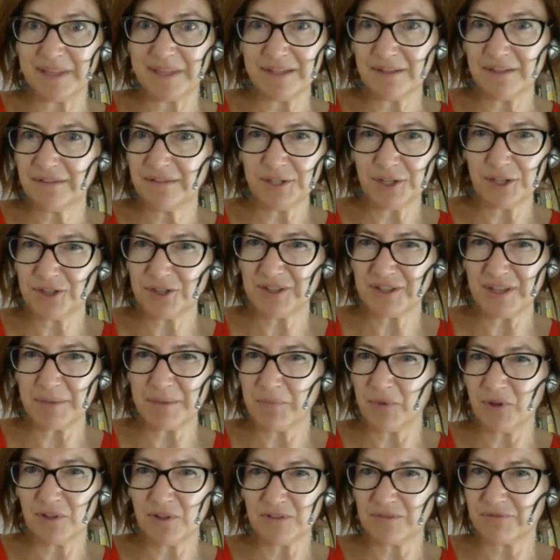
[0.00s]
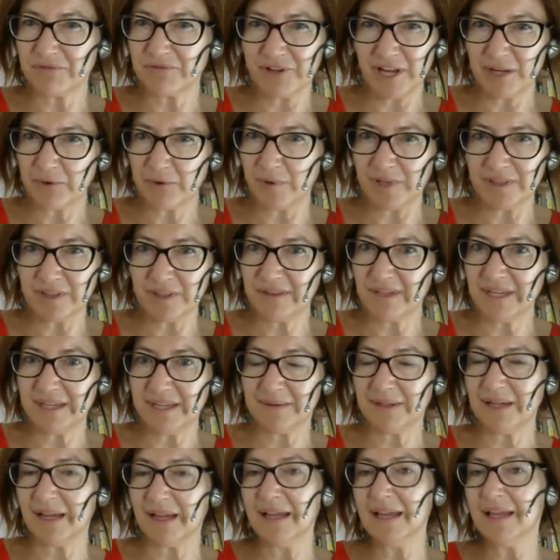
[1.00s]
but it's not the most frequent
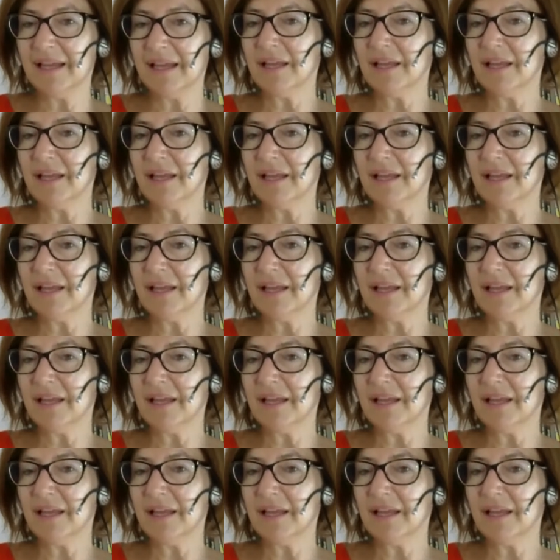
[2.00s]
theme.